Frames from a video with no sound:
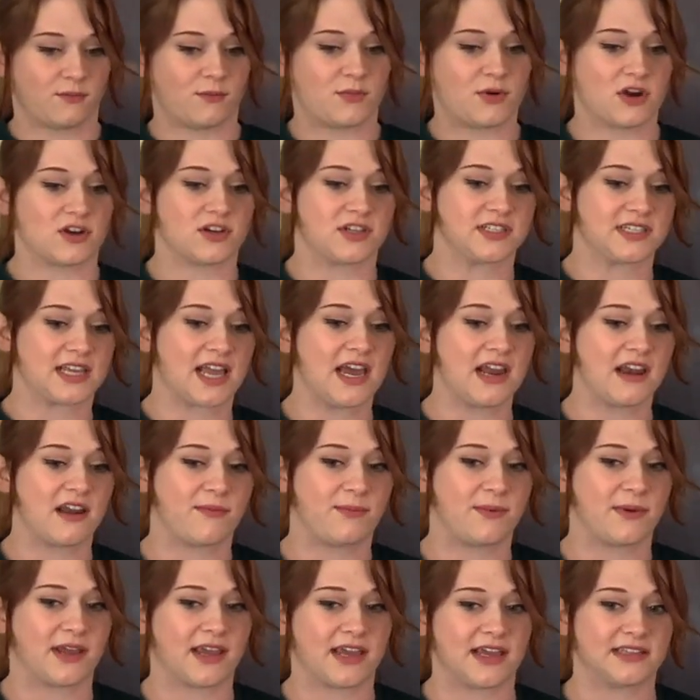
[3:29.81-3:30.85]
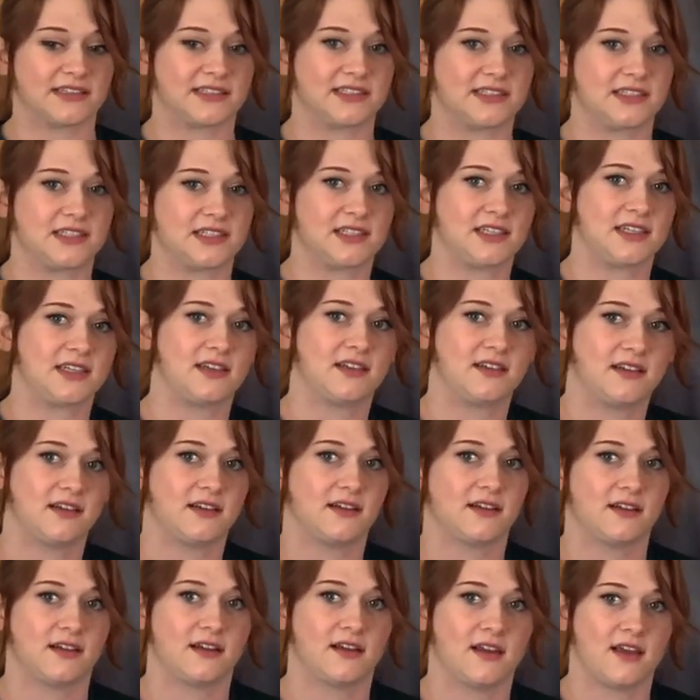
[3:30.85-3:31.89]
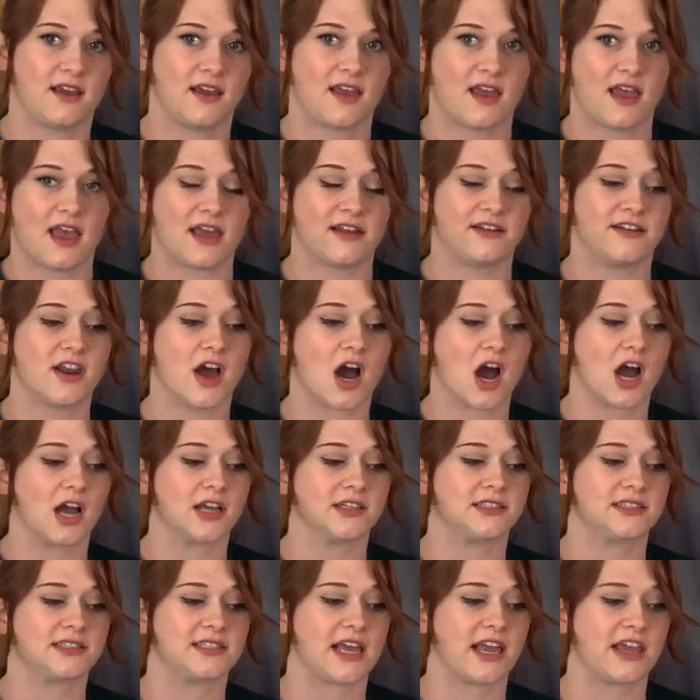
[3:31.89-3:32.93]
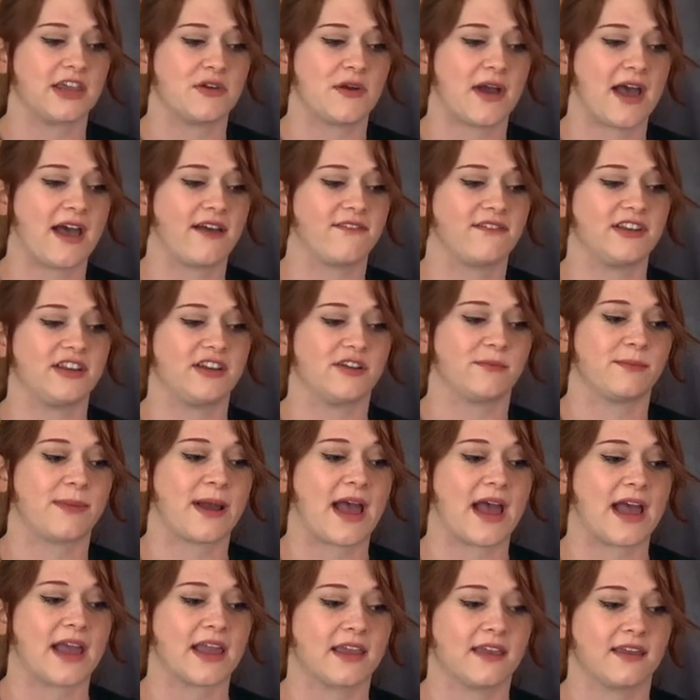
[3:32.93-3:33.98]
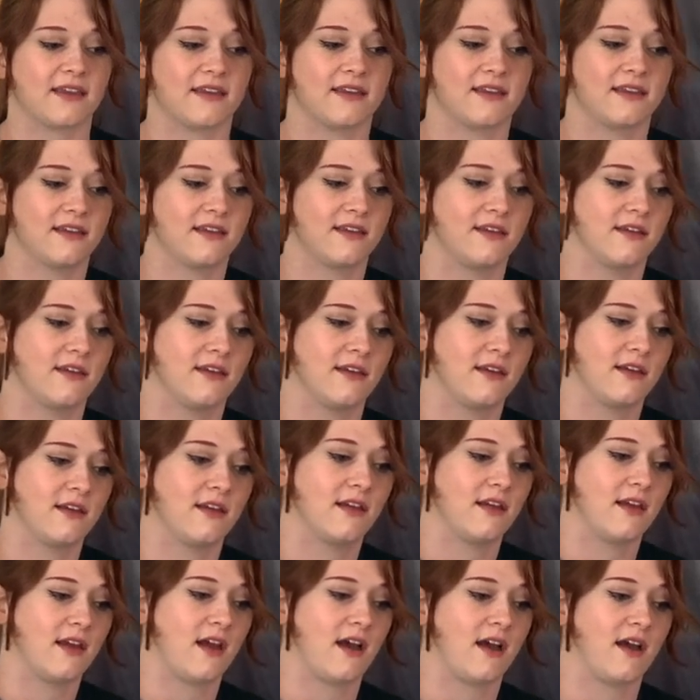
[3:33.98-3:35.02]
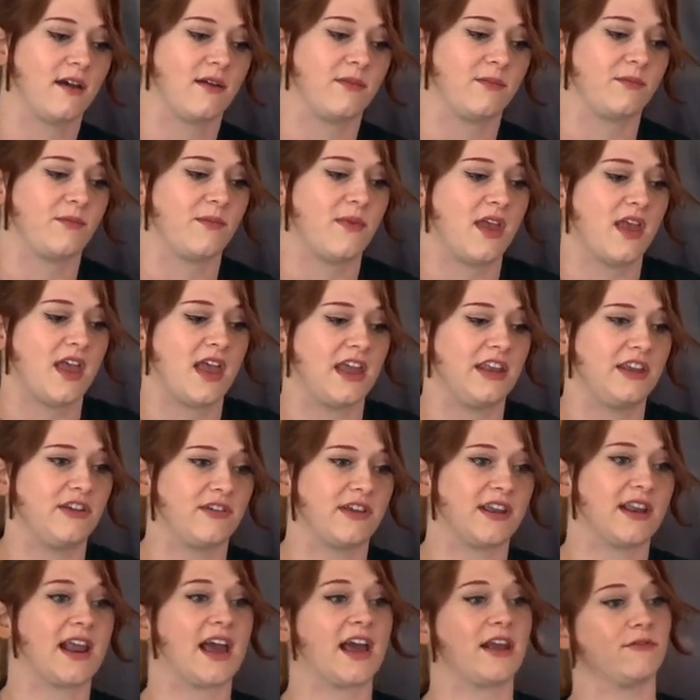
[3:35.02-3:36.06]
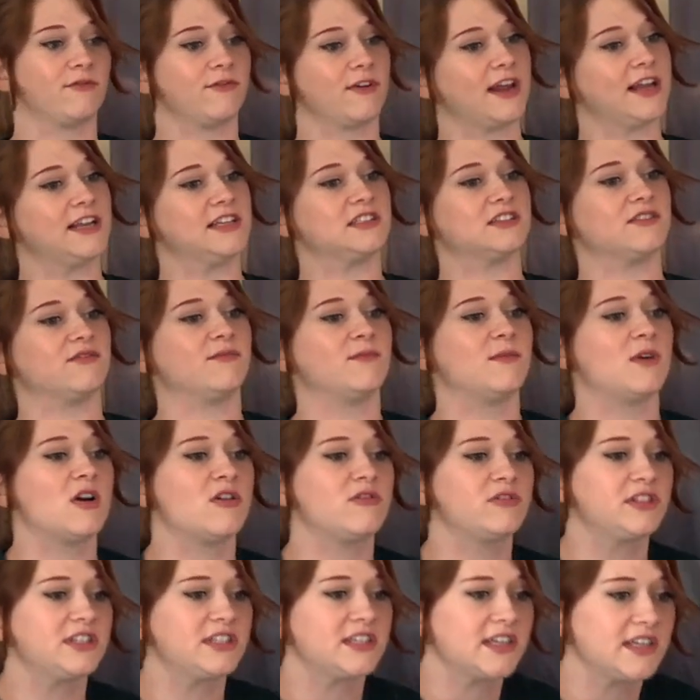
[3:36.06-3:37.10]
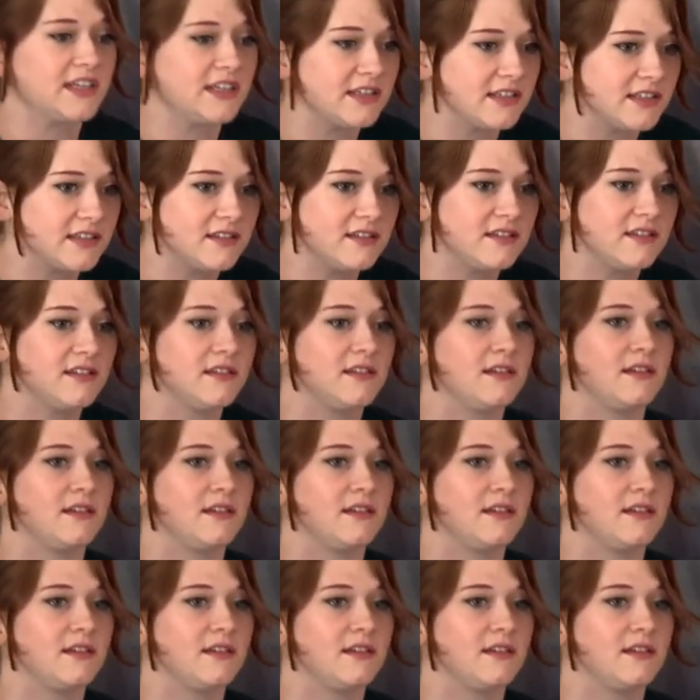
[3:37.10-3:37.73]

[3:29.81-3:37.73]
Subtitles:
push that up against knots that you have in your back. And you can add range of motion.